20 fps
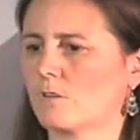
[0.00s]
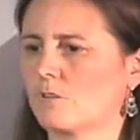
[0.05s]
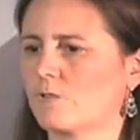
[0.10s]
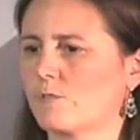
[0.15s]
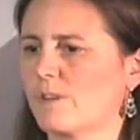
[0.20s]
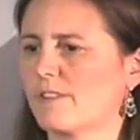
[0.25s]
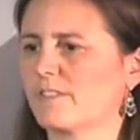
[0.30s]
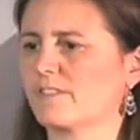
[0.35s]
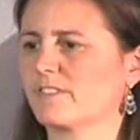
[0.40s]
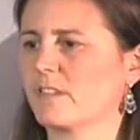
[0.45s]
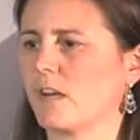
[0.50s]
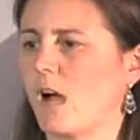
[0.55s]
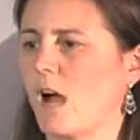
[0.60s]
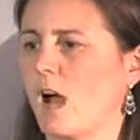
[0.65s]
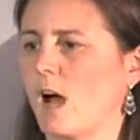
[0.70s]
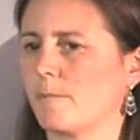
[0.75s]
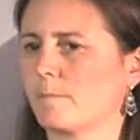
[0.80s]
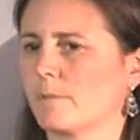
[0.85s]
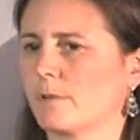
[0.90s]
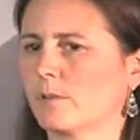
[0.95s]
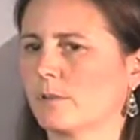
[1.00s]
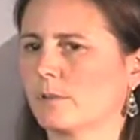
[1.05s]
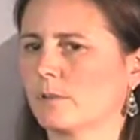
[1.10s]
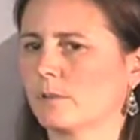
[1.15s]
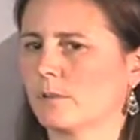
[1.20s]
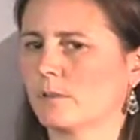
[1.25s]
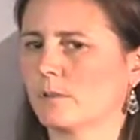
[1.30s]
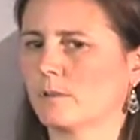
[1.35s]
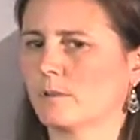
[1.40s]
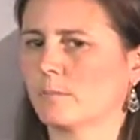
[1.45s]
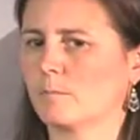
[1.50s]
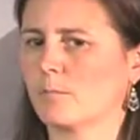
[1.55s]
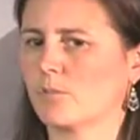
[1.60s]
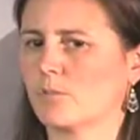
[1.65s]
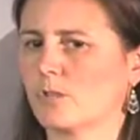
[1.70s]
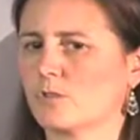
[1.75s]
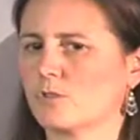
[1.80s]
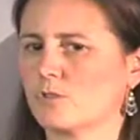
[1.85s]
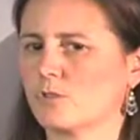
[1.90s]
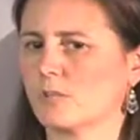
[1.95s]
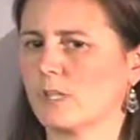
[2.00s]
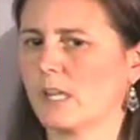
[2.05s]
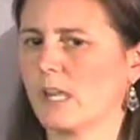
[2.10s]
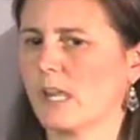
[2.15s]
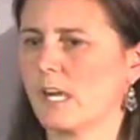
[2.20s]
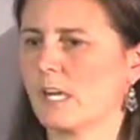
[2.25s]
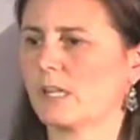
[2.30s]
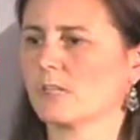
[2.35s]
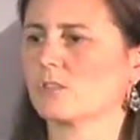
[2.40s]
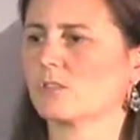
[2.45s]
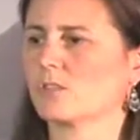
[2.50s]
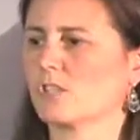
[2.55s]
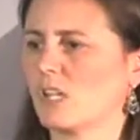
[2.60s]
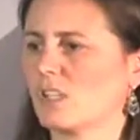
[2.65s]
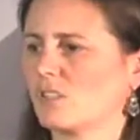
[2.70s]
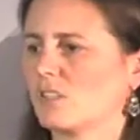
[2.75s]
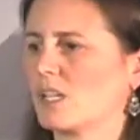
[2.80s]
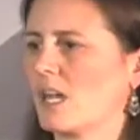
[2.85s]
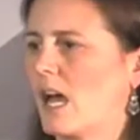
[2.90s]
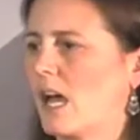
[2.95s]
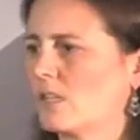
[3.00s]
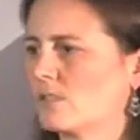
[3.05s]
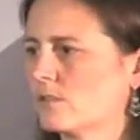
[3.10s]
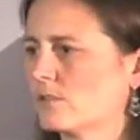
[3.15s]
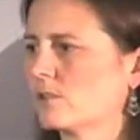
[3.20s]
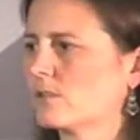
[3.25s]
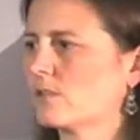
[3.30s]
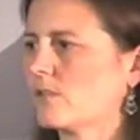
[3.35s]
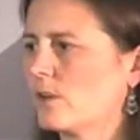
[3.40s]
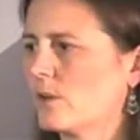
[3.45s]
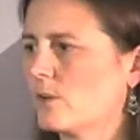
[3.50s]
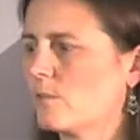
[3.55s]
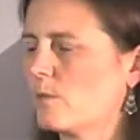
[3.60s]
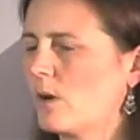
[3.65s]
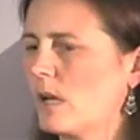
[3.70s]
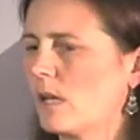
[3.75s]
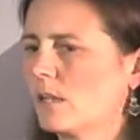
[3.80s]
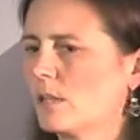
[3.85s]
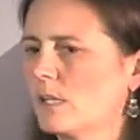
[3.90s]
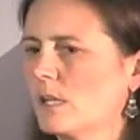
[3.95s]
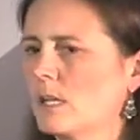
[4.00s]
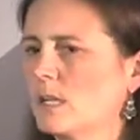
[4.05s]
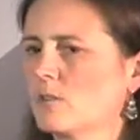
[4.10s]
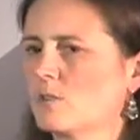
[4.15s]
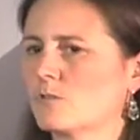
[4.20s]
drift up because you can't exchange gases very well.